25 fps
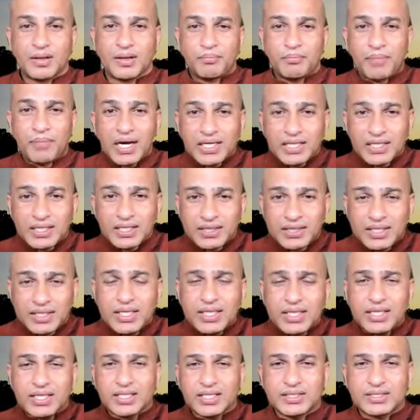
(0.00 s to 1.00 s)
But the
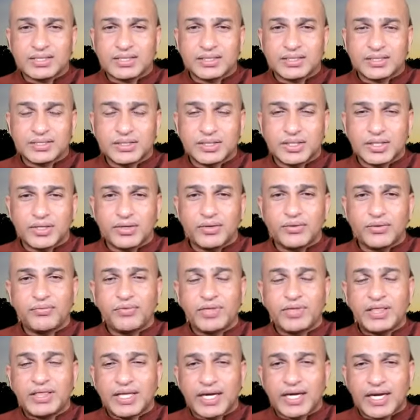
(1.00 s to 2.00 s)
thing is,
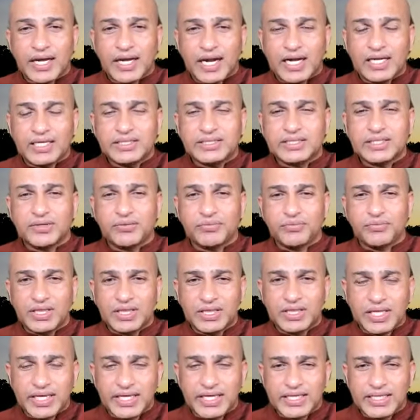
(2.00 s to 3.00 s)
with the culture,
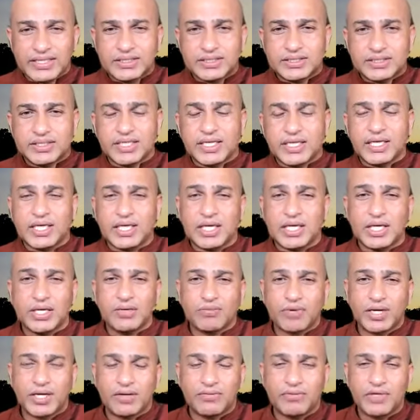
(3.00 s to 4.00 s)
with the history,
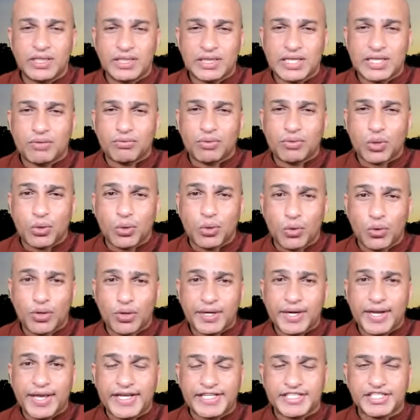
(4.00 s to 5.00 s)
even with our
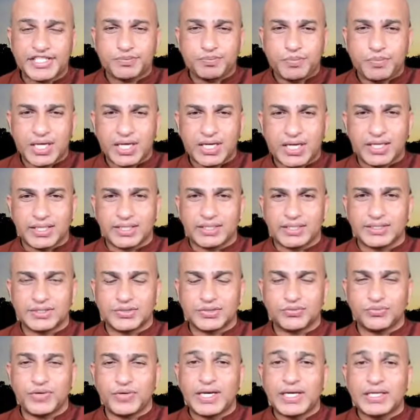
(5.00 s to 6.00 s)
own
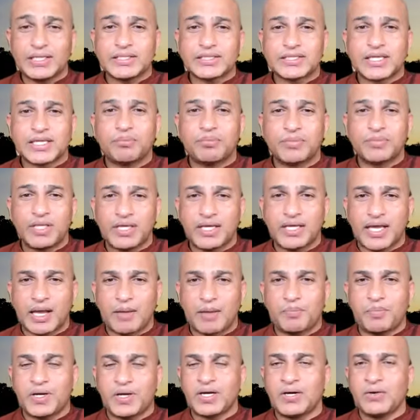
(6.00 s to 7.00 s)
experience, when something
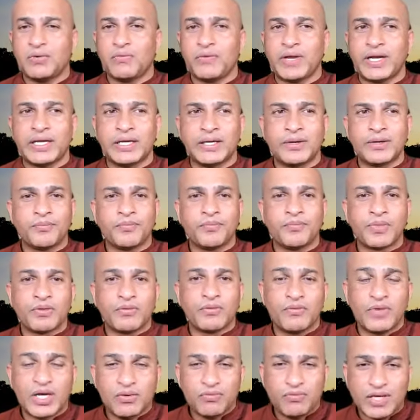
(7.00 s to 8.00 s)
happens,
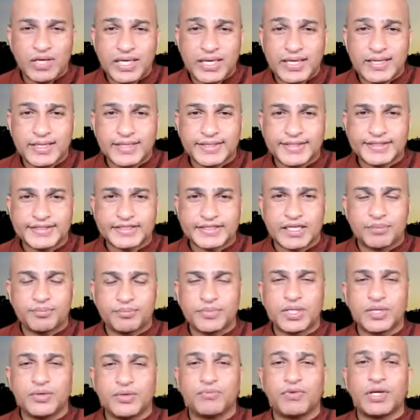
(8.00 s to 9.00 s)
when we hear
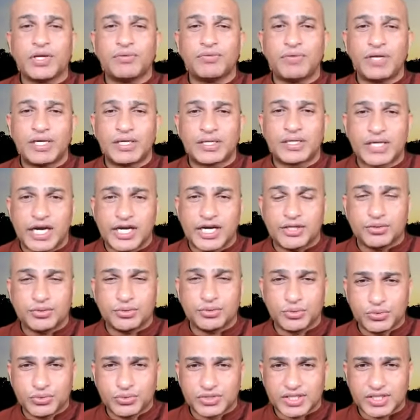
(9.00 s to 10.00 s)
something, when we try to
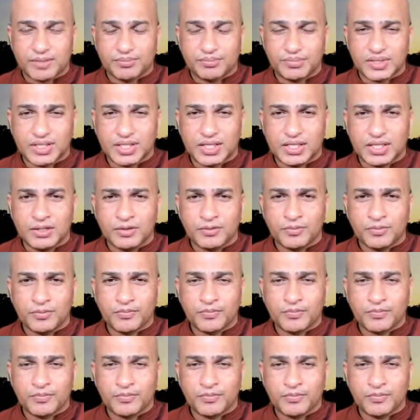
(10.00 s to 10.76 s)
do something,